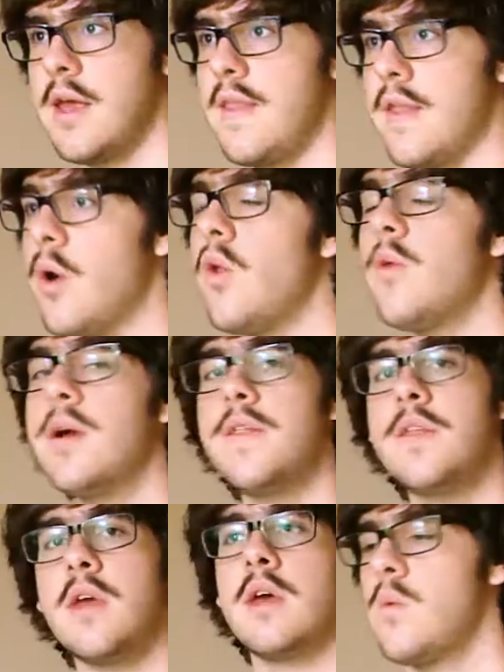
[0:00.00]
and then all the way at
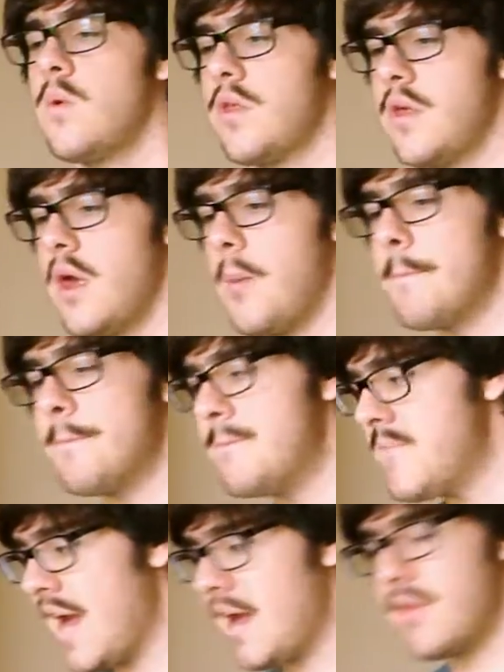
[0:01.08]
the end with
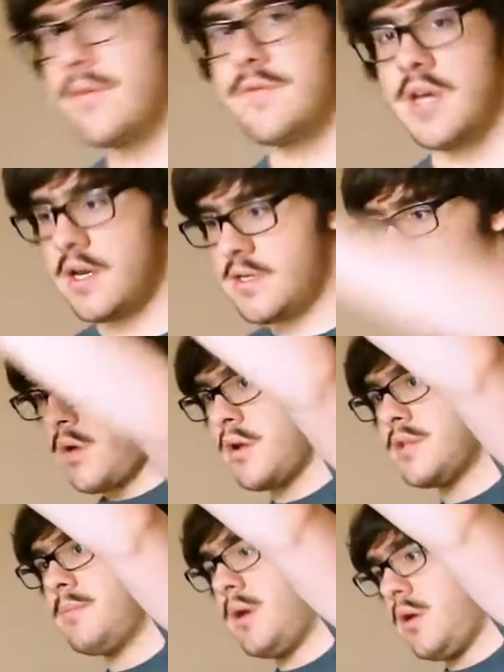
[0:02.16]
massive tires that were
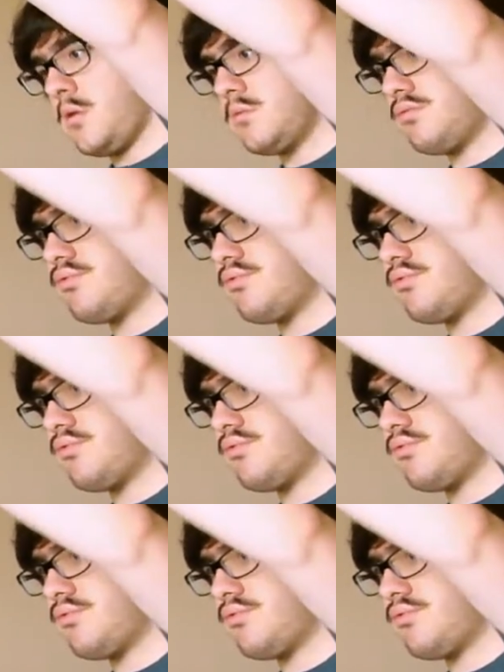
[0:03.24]
almost about